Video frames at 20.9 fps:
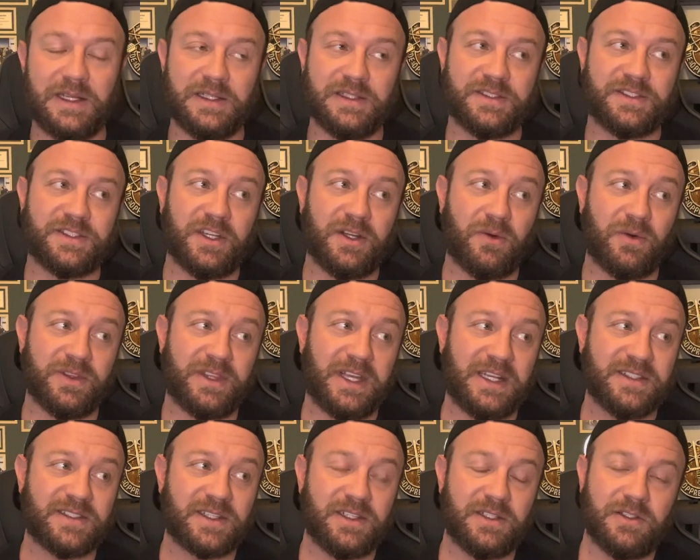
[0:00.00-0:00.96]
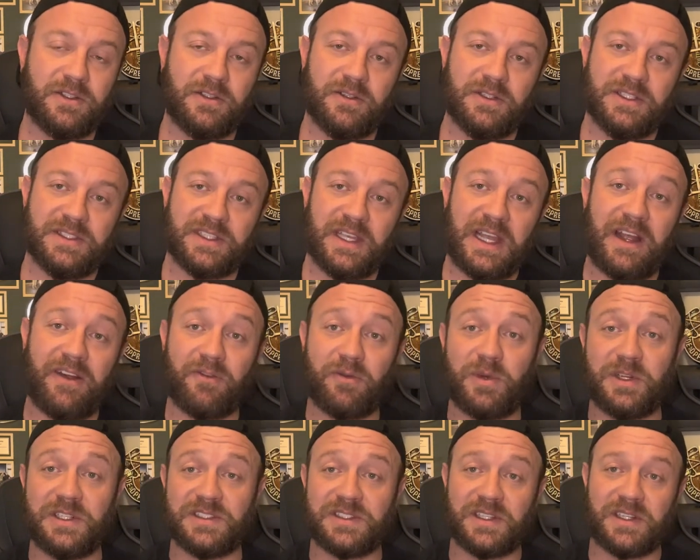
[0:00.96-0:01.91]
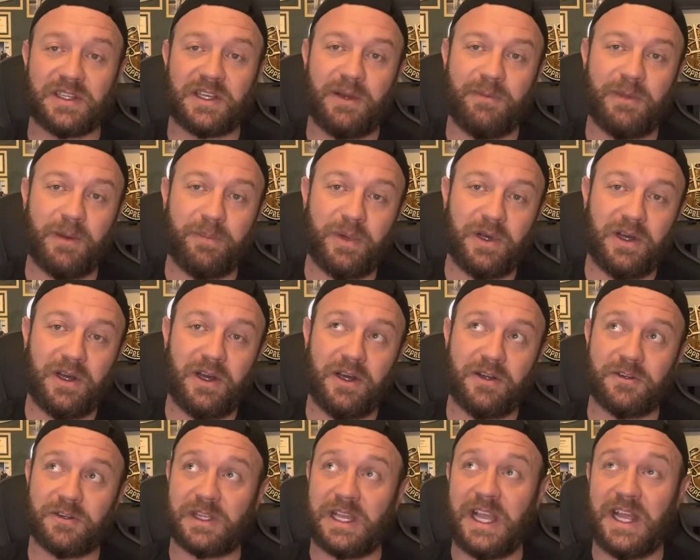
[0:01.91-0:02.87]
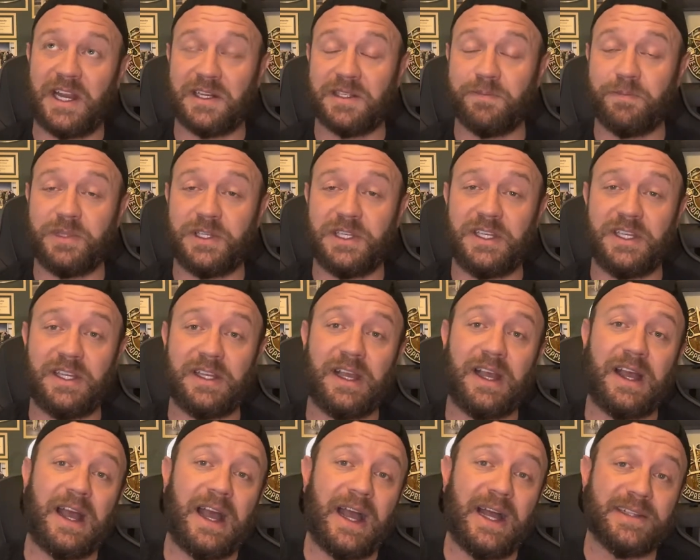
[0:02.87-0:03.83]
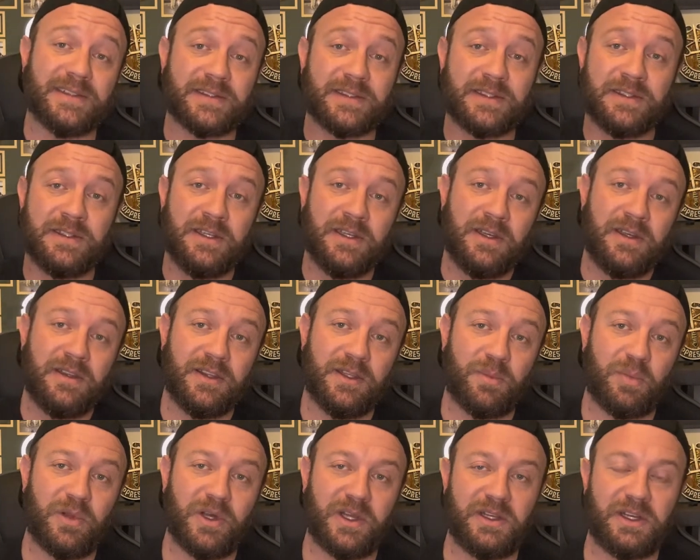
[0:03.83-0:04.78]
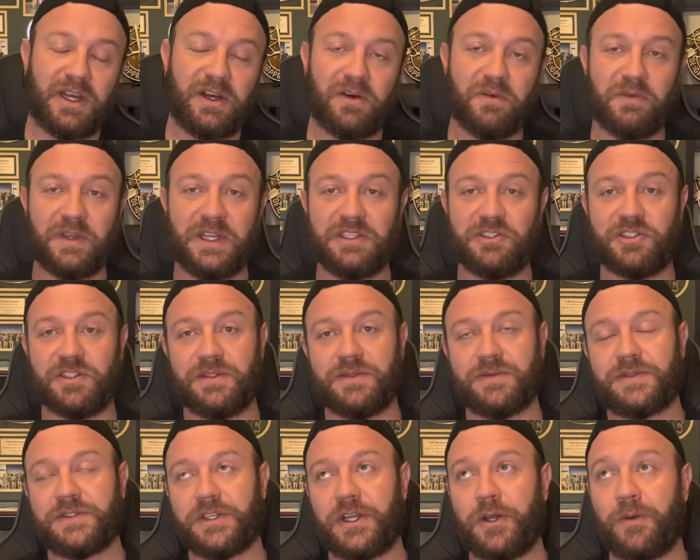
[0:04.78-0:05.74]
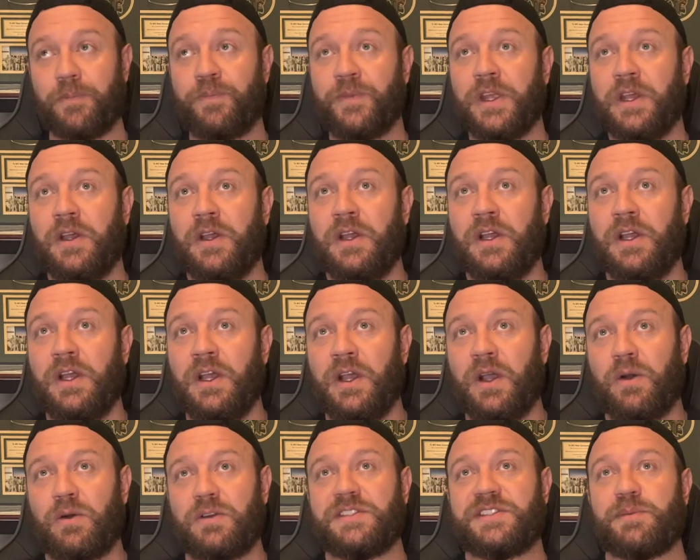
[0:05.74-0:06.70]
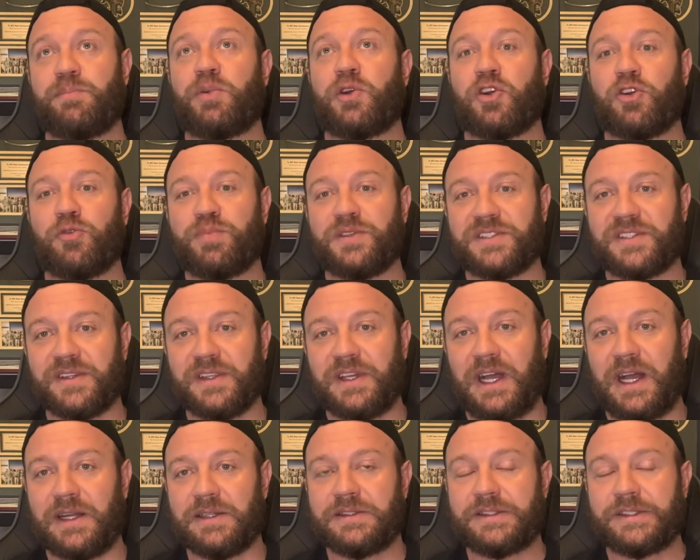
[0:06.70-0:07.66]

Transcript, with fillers: And so what that's going to do is everybody's going to come up under canopy at the plane elevation. So what is the purpose of that?